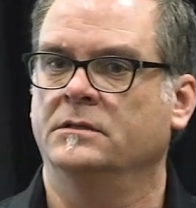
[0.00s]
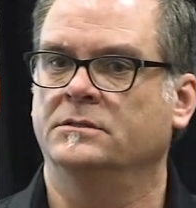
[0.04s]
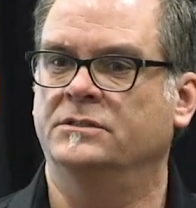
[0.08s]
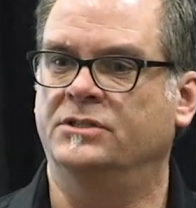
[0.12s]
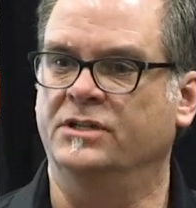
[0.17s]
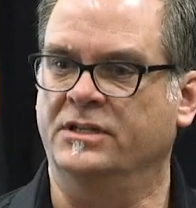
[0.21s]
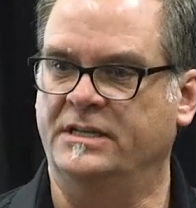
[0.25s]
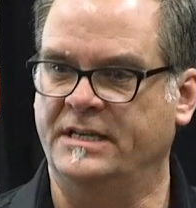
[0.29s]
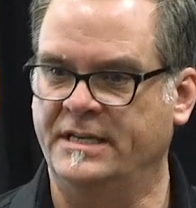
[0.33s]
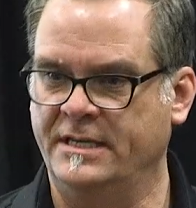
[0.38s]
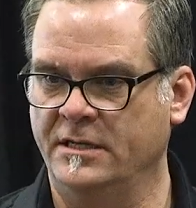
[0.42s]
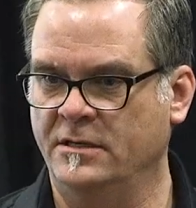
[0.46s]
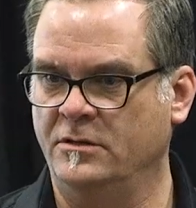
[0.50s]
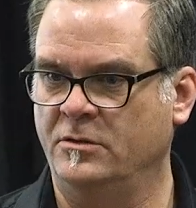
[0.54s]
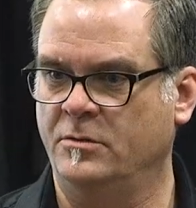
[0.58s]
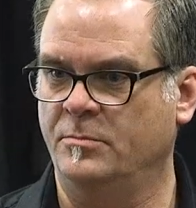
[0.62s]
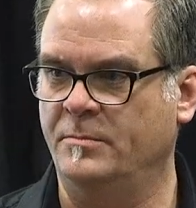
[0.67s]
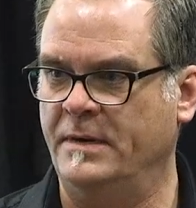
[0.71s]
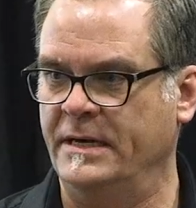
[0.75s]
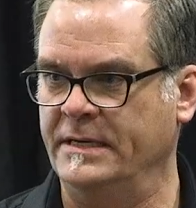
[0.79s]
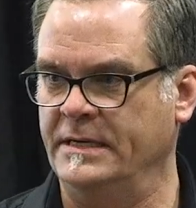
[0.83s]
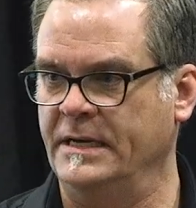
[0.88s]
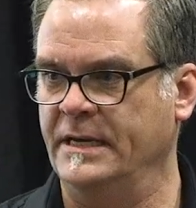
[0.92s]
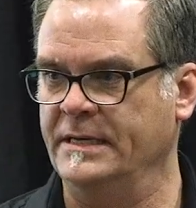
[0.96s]
to kill
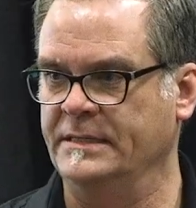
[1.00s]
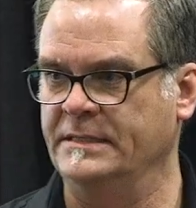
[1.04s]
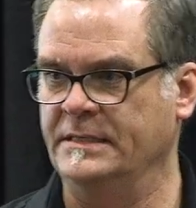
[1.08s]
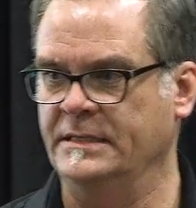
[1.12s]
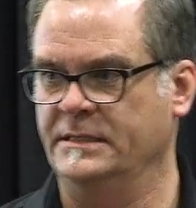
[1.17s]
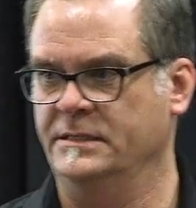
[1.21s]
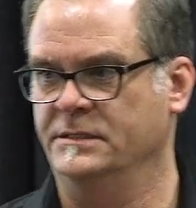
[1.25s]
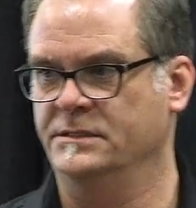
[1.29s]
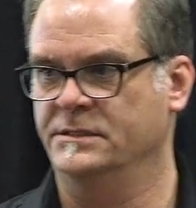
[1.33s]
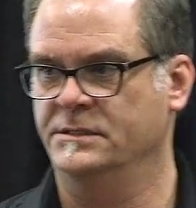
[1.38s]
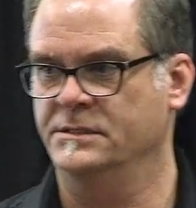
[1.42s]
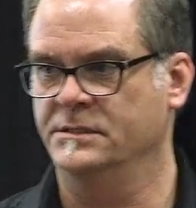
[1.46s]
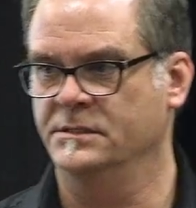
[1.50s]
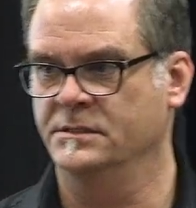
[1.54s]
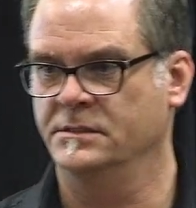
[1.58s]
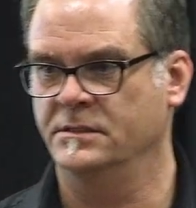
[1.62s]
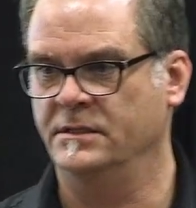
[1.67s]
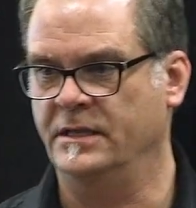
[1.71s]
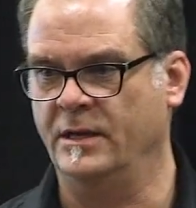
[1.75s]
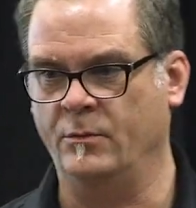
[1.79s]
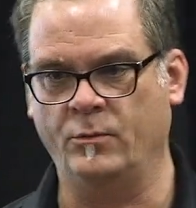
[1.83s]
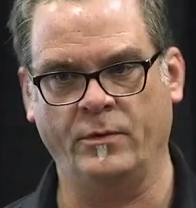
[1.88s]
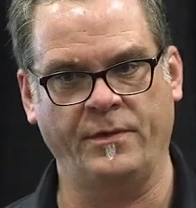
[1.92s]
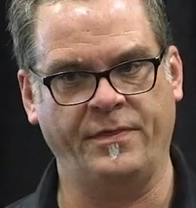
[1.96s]
my ideas.
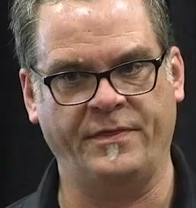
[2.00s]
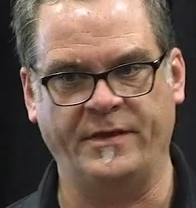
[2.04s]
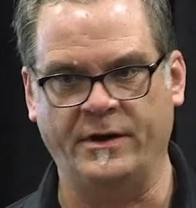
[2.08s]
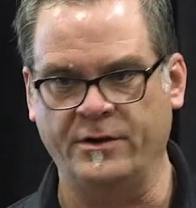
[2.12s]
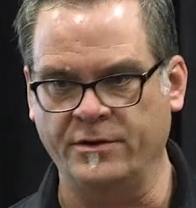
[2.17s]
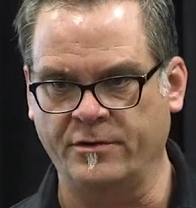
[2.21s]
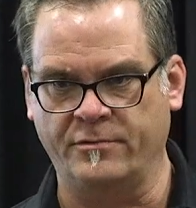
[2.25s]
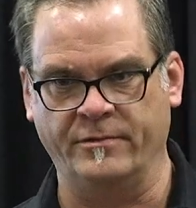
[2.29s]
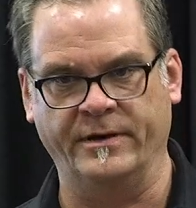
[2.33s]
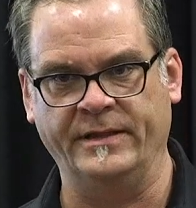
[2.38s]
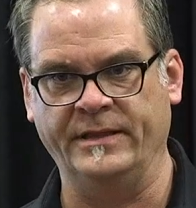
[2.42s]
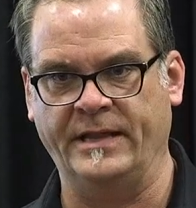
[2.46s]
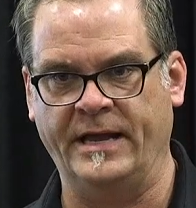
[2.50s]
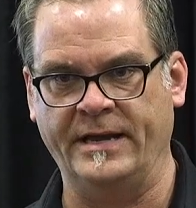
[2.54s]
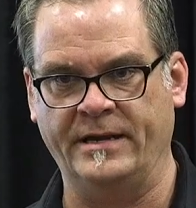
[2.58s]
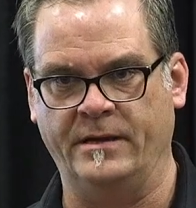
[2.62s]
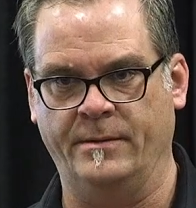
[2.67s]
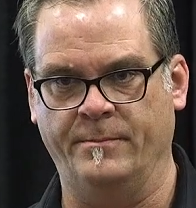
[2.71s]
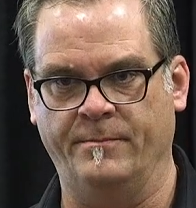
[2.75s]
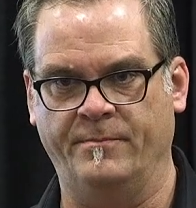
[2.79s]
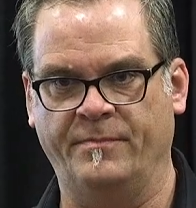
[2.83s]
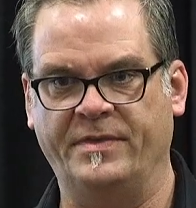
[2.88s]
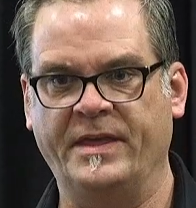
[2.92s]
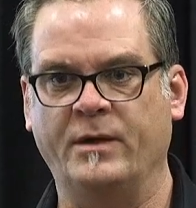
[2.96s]
They weren't there to green light
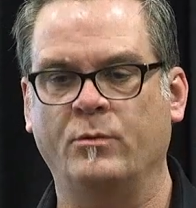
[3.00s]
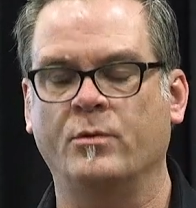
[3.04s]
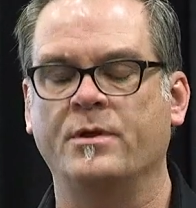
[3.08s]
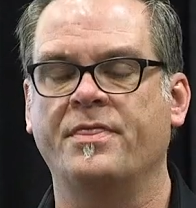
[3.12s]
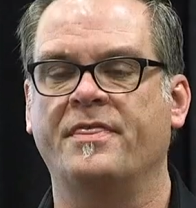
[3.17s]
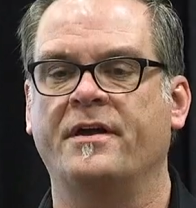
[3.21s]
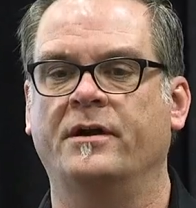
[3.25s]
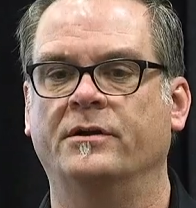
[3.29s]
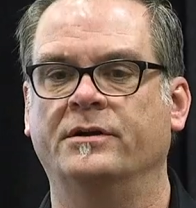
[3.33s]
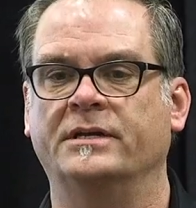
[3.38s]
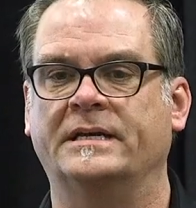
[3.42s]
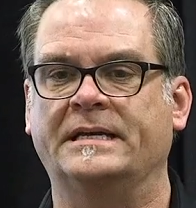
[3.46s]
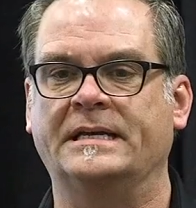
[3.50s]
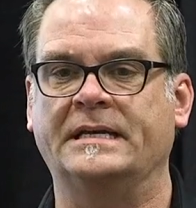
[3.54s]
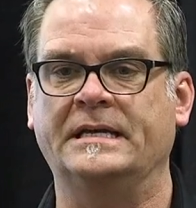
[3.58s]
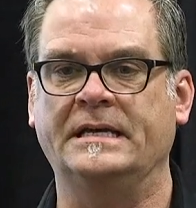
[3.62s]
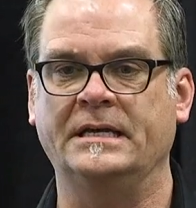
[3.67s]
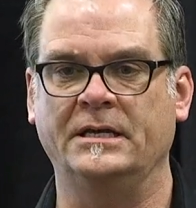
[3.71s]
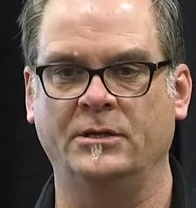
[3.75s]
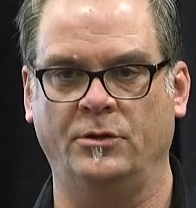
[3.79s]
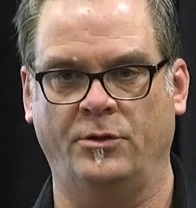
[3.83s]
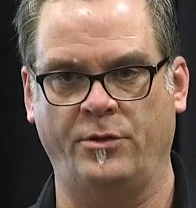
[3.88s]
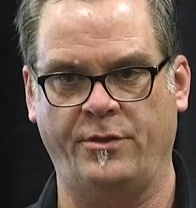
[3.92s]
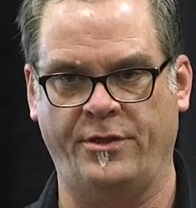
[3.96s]
them. They were there to
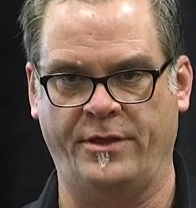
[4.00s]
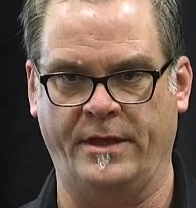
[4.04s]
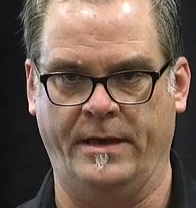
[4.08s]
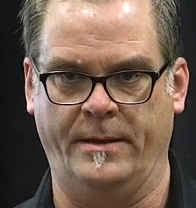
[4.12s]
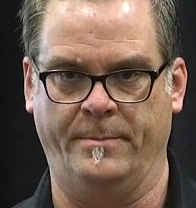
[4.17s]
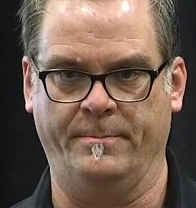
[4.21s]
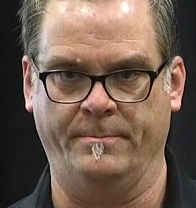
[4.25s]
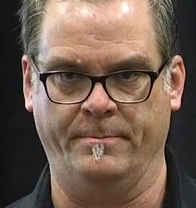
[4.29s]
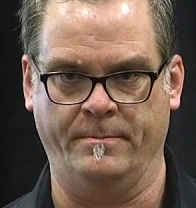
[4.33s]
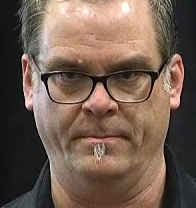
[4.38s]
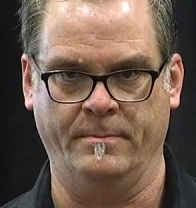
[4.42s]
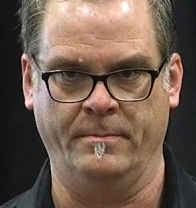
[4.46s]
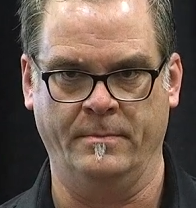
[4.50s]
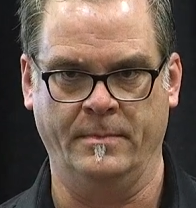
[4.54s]
kill them.